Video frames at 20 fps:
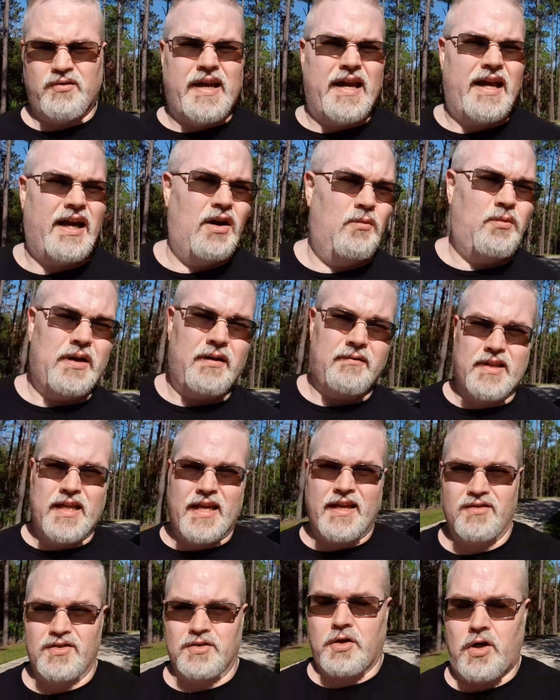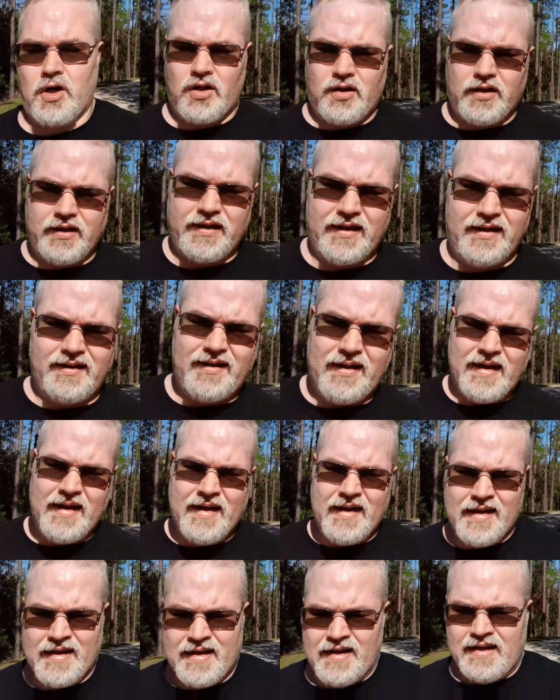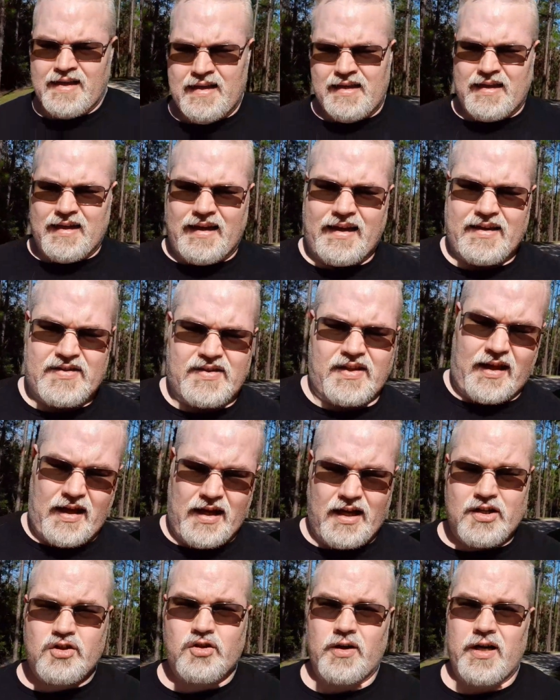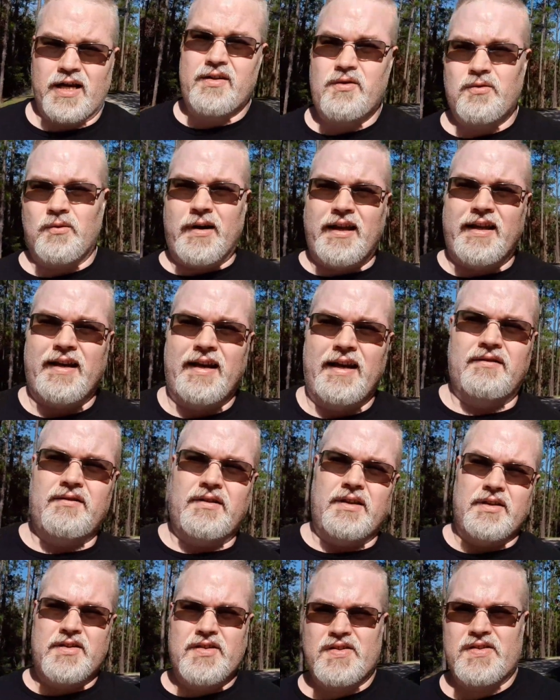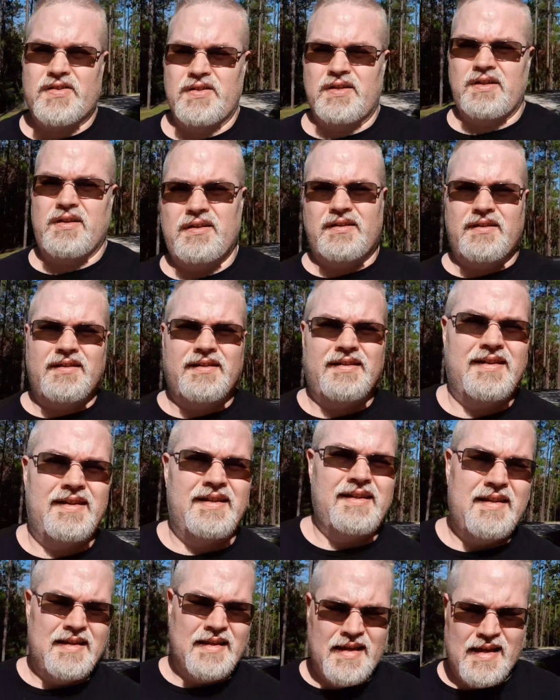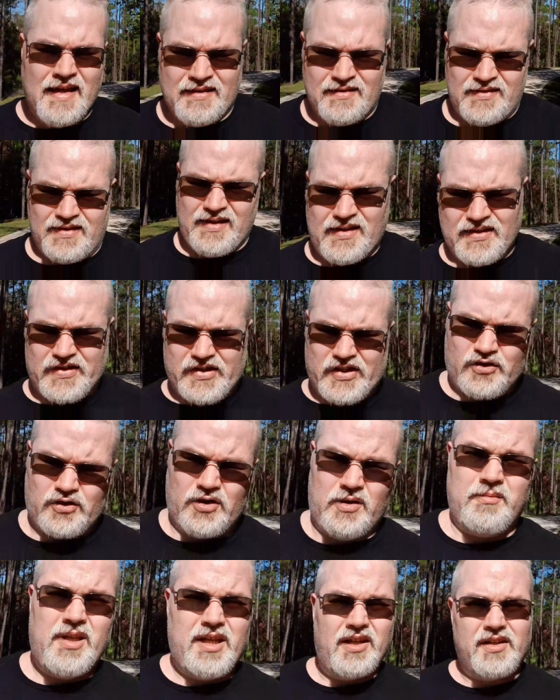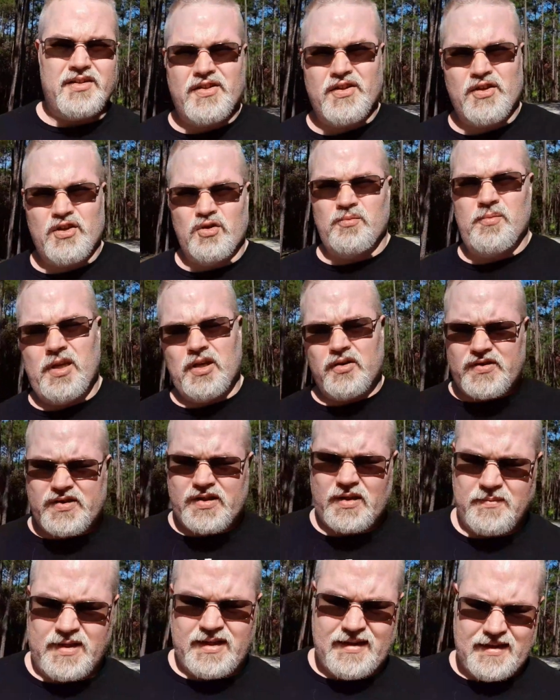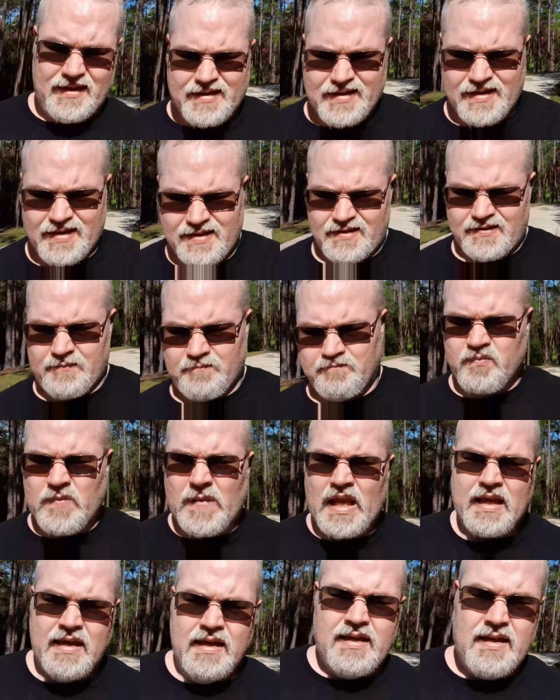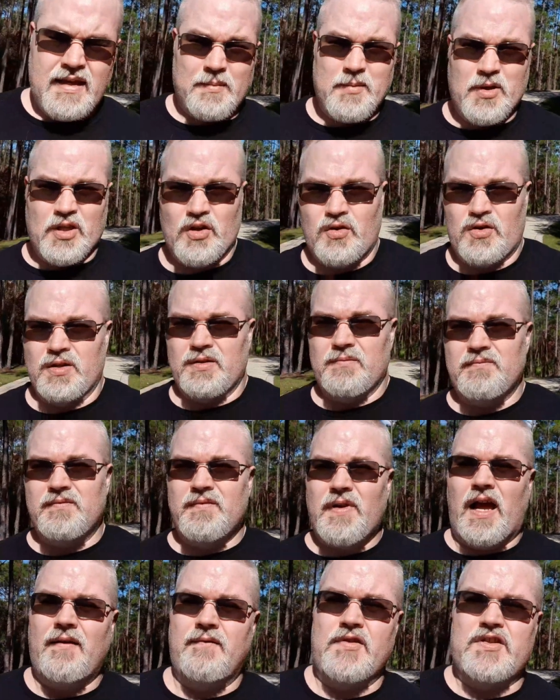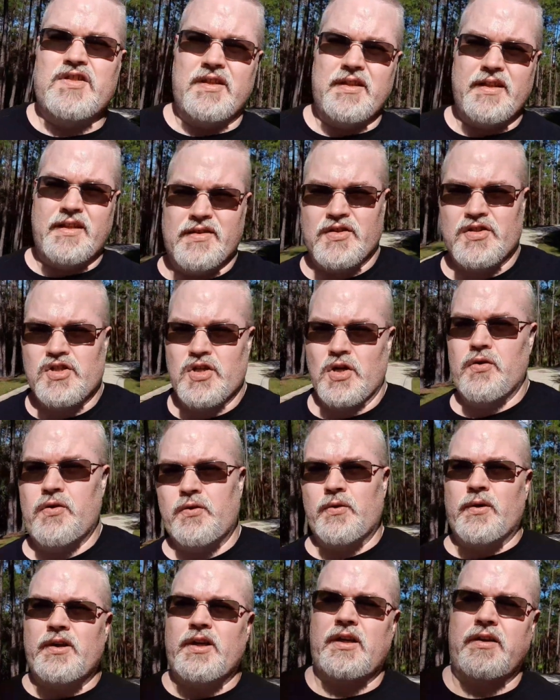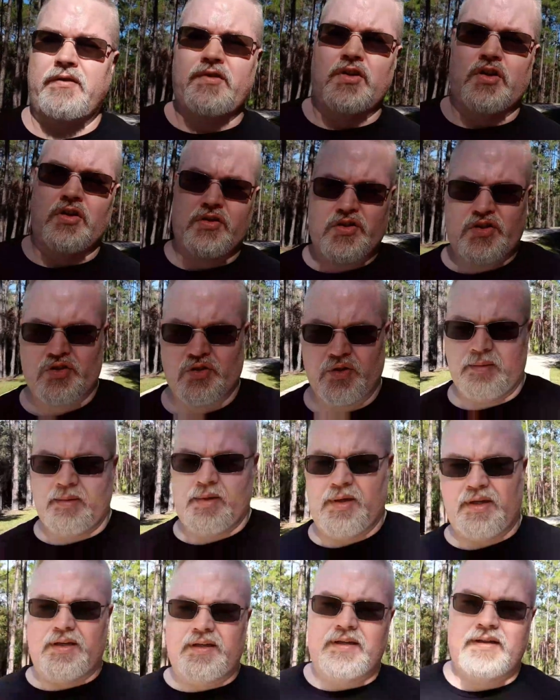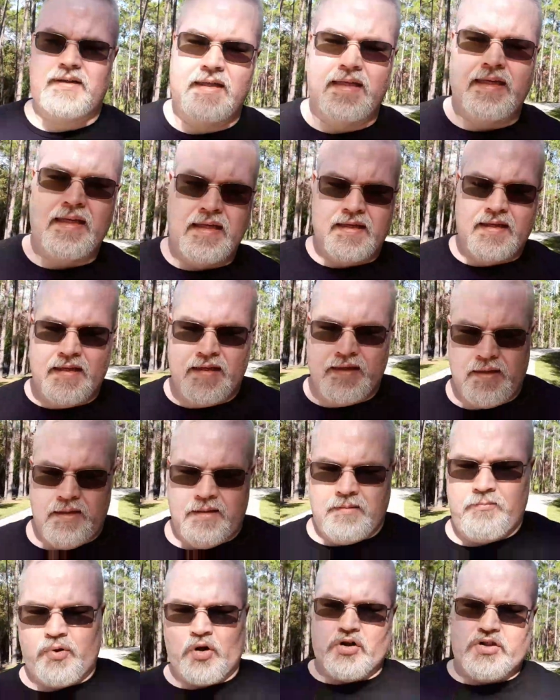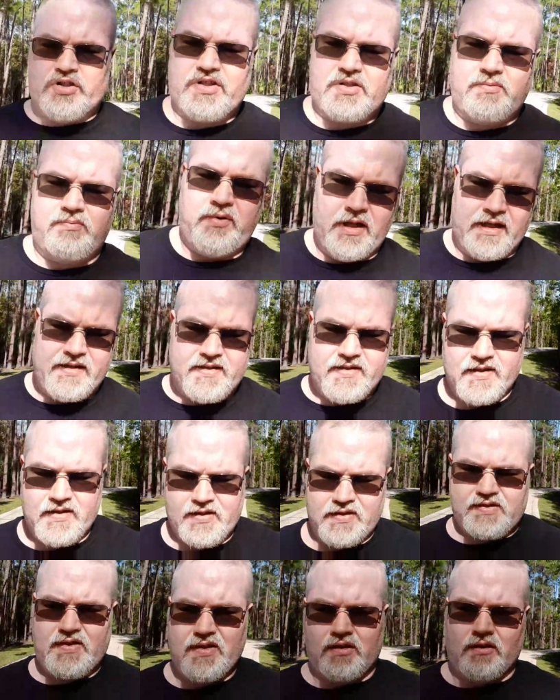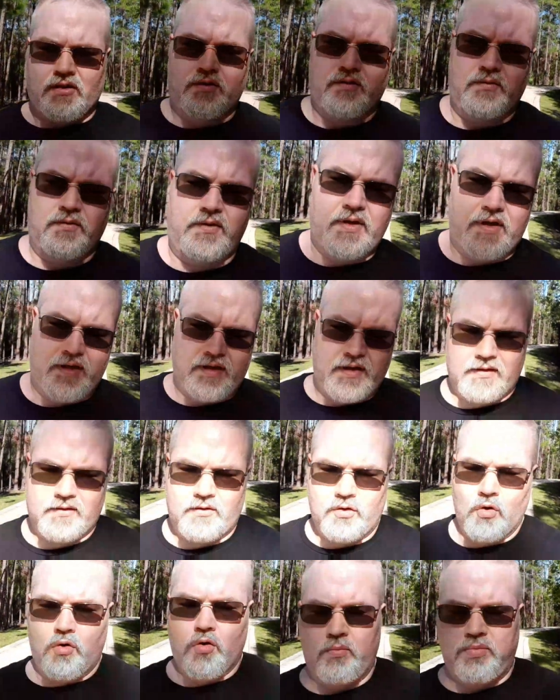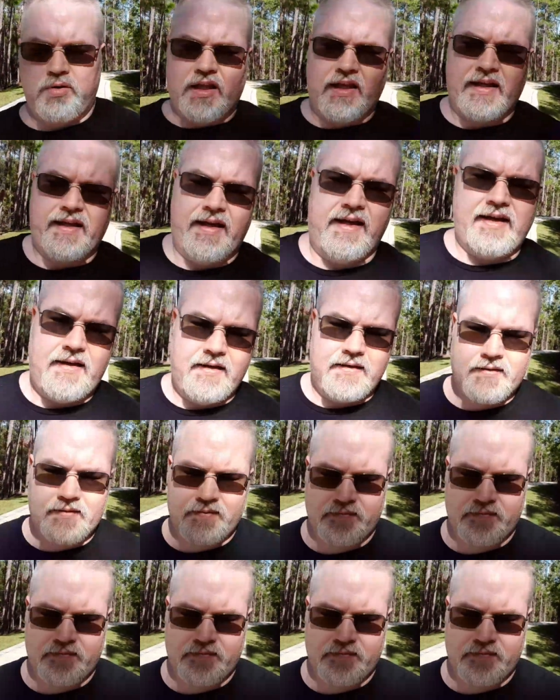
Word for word: Now, whatever the hell they're calling it. I guess the contract ran out and it's, I think it's streaming on Tubi or something like that. I mean, you can obviously get the show through any of your streaming purchase places, you know, uh, Google Play.